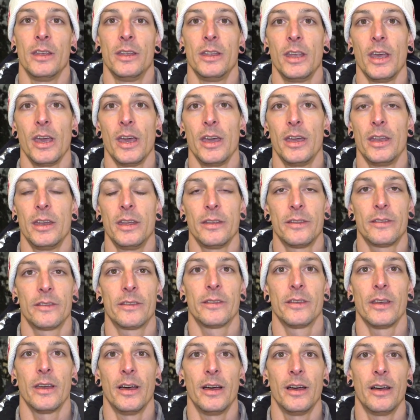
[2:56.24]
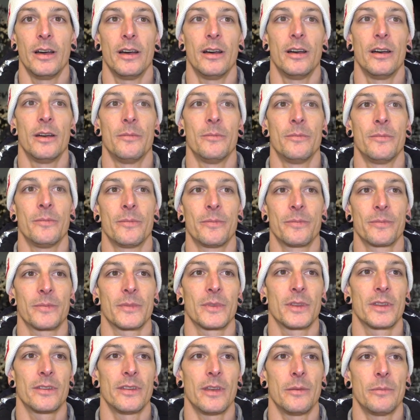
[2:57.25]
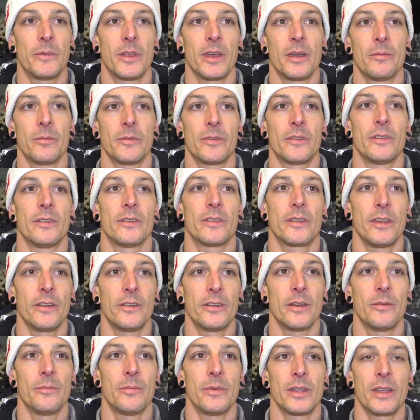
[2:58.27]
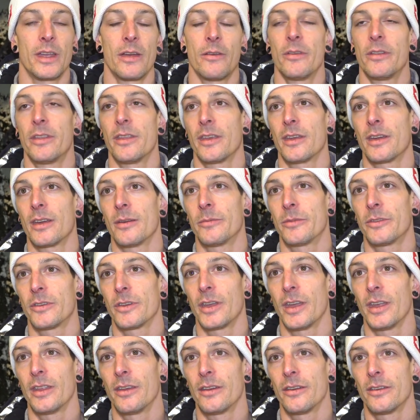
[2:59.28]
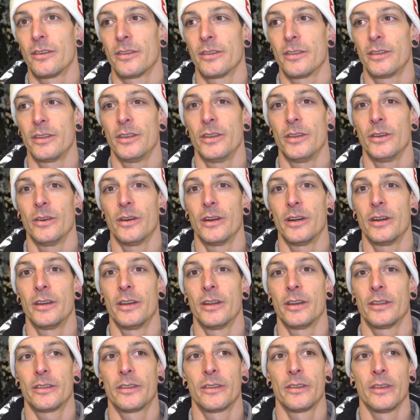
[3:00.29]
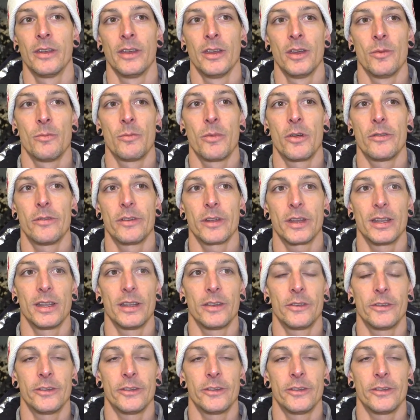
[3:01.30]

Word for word: Yeah, it is. Sometimes in ski jumping everything comes together. You are not perfectly in